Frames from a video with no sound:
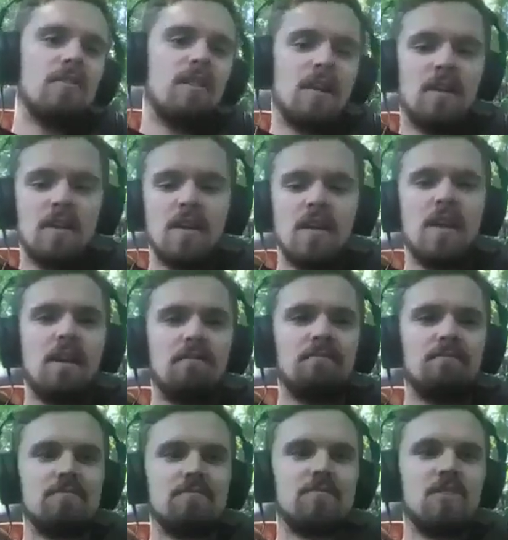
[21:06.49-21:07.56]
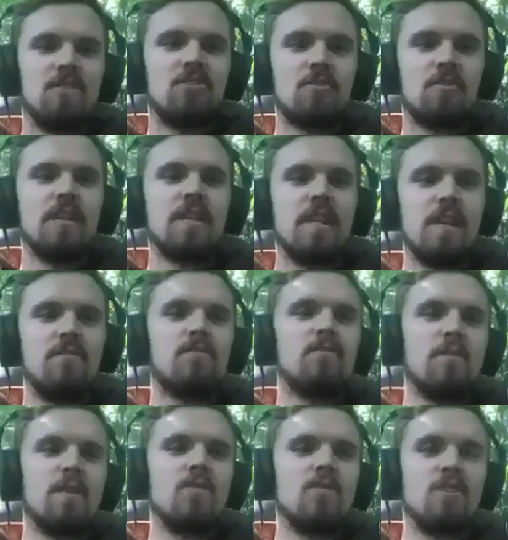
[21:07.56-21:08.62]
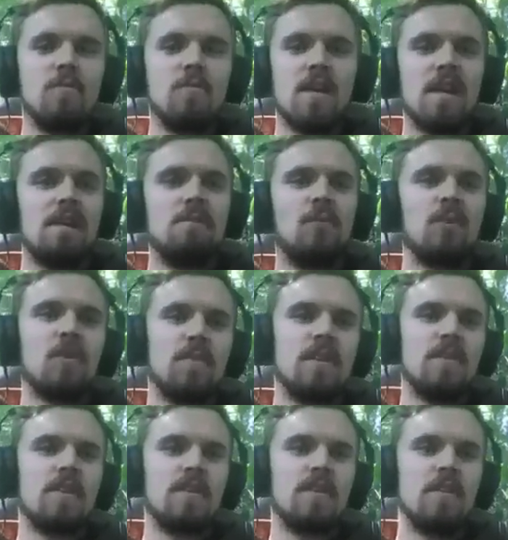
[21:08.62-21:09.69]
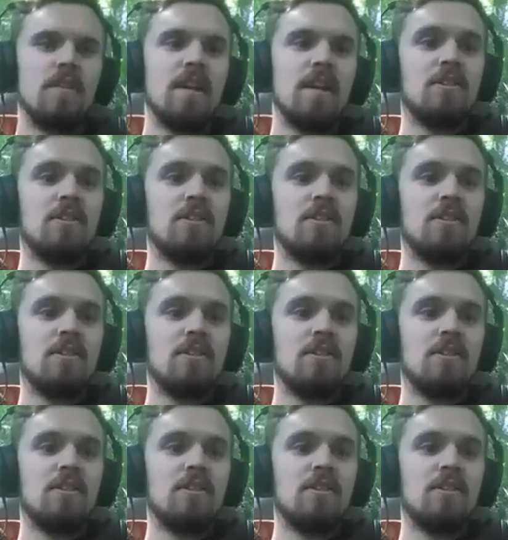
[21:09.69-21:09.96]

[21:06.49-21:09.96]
aka distorting that information and making it more abundant